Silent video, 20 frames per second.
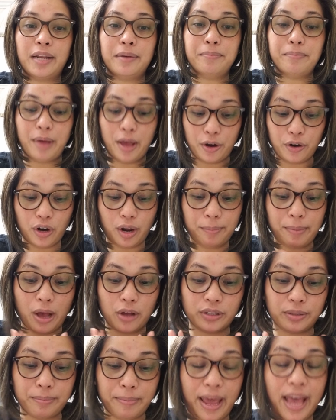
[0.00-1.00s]
better
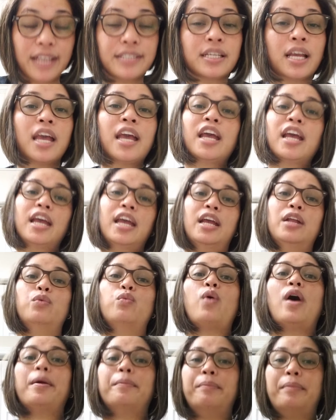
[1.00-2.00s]
about the mask and
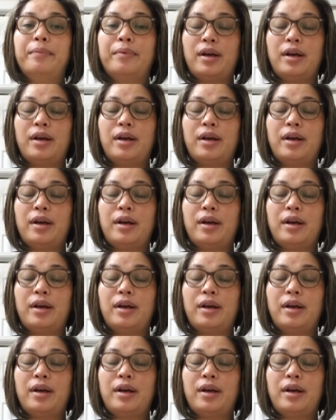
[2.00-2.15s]
what